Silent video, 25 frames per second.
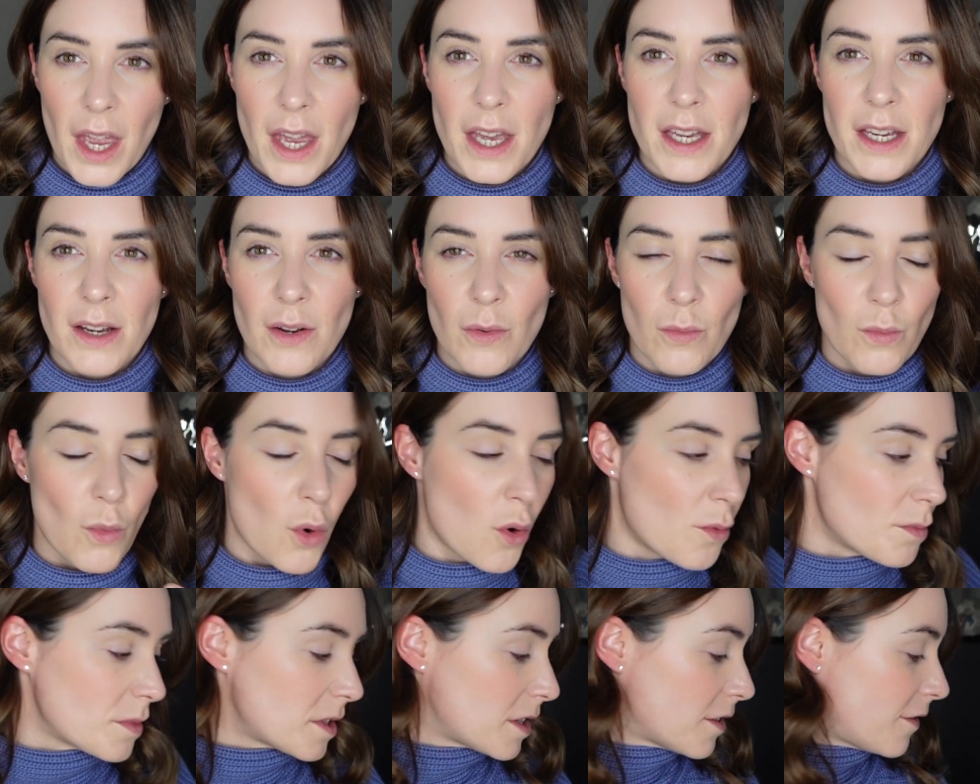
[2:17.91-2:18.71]
it
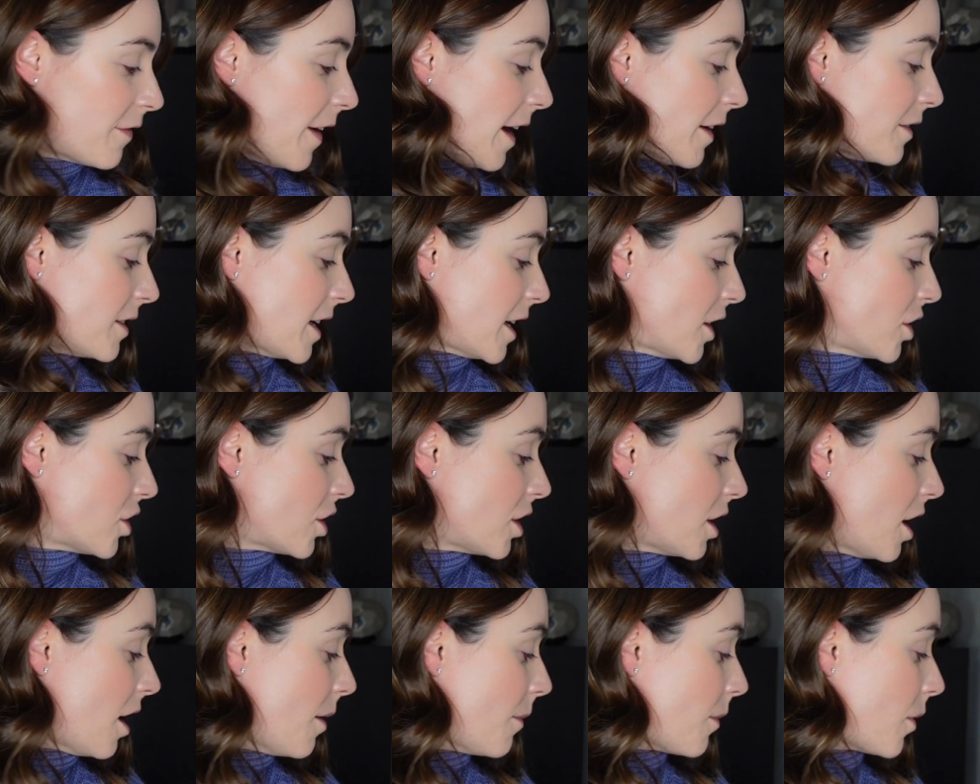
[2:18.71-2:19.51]
warms the
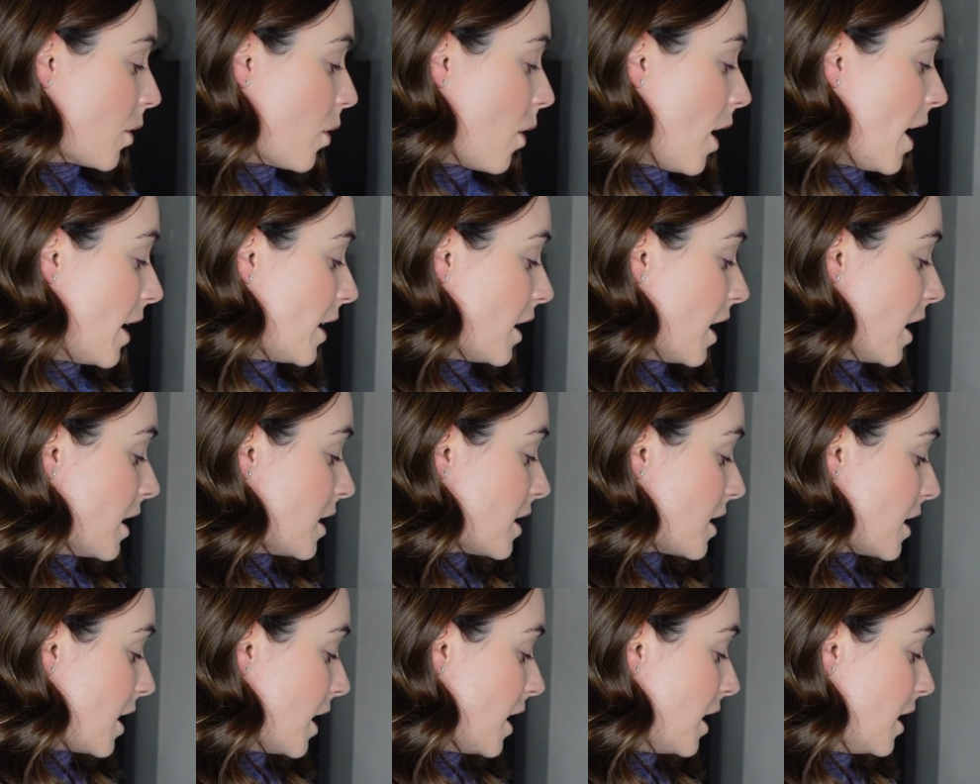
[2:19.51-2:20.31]
foundation up quite
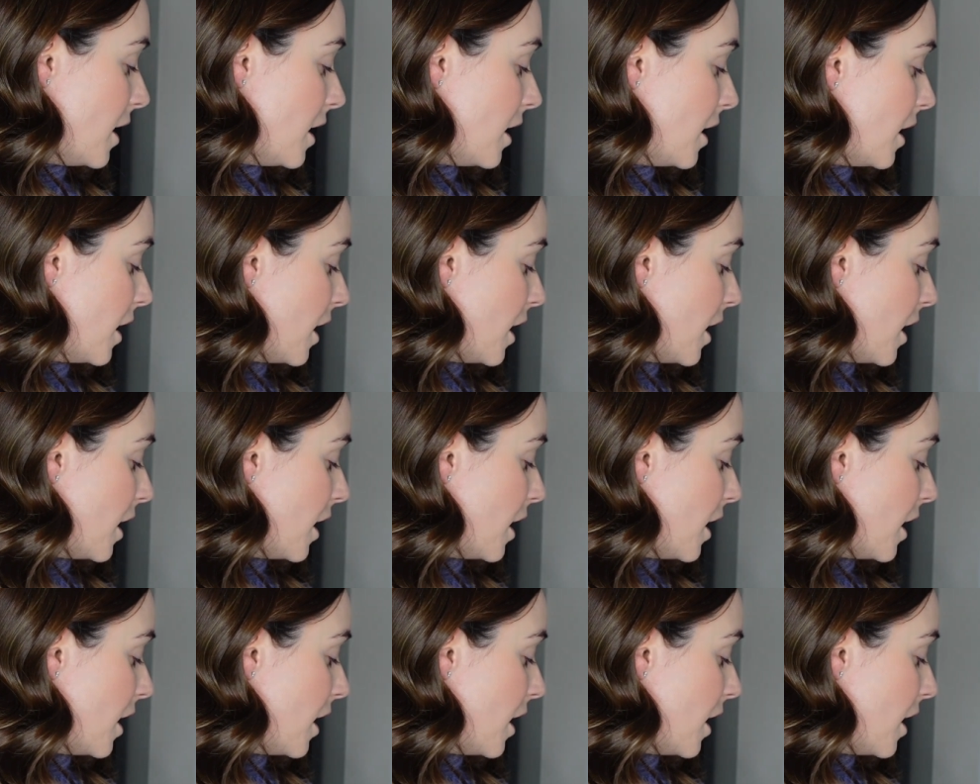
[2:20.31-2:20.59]
nicely.